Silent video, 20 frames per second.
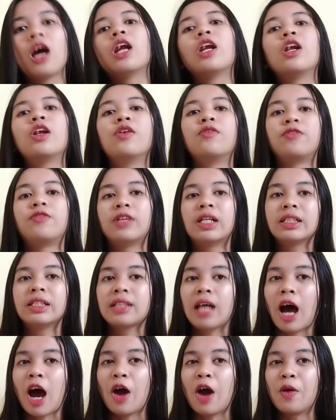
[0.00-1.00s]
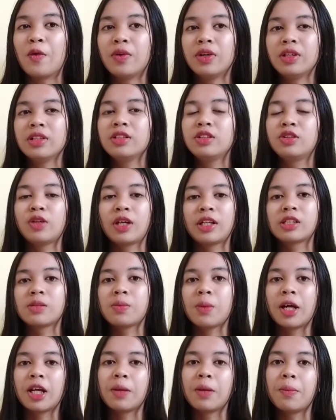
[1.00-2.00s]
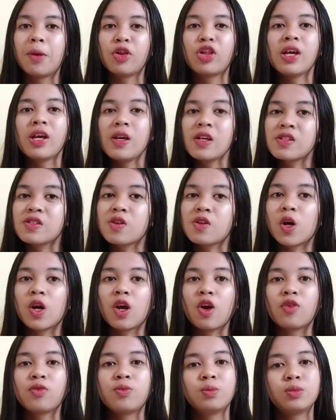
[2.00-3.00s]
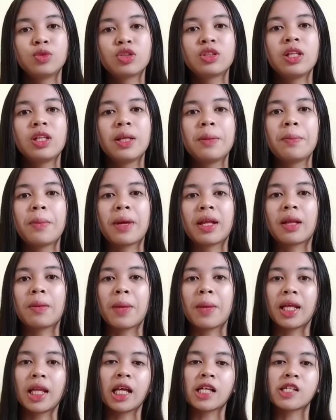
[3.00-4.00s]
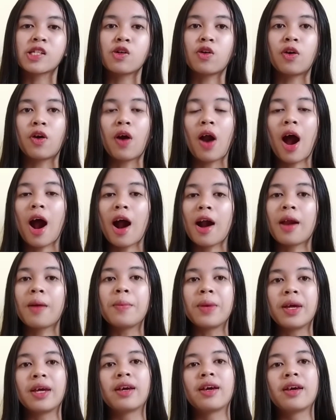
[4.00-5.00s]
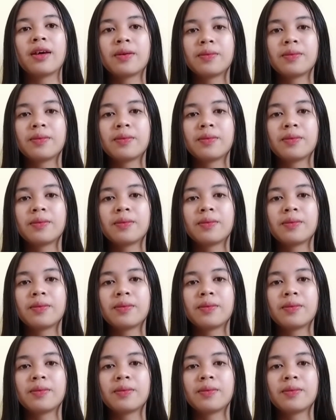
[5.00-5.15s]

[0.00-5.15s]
The first, I want to explain about history of Muslim mathematics or Arabic.